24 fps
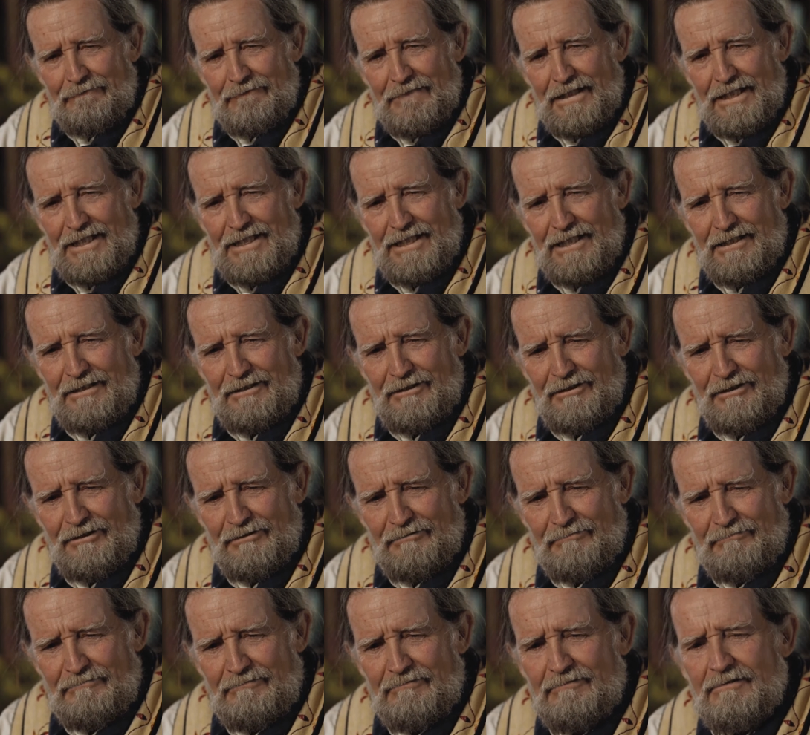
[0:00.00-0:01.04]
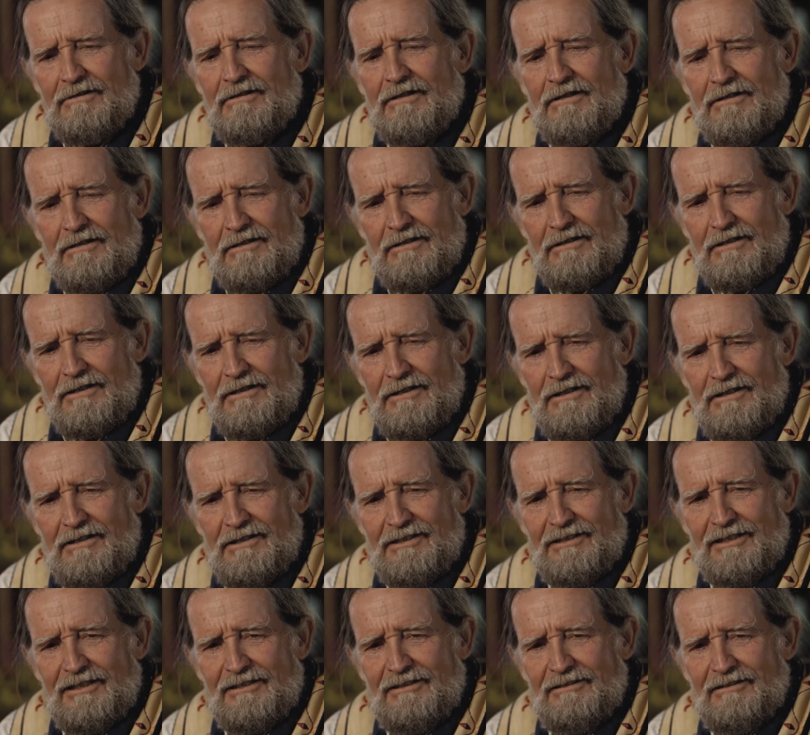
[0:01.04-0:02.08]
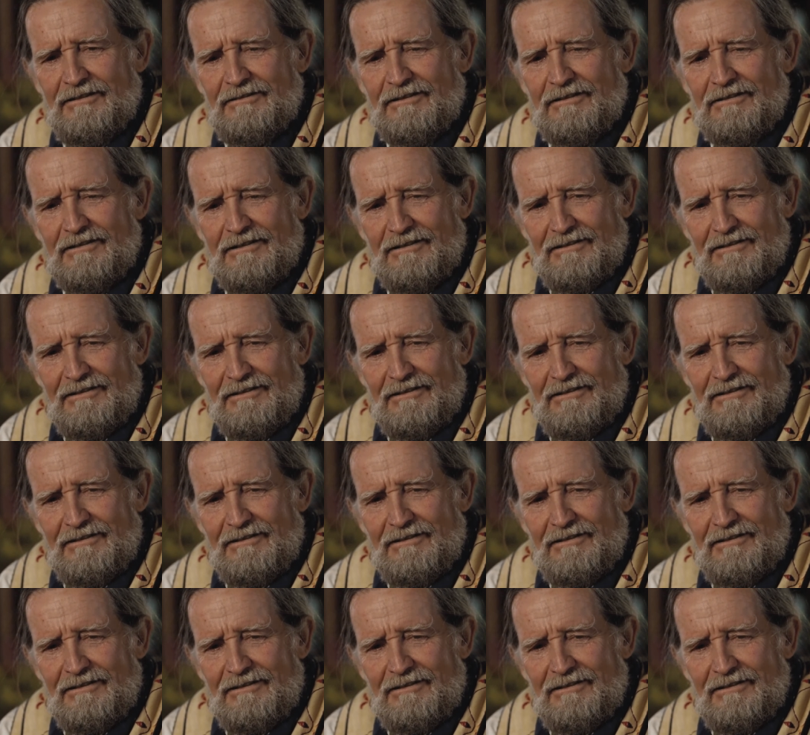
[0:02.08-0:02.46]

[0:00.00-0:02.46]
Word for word: He said, uh, Hey, said,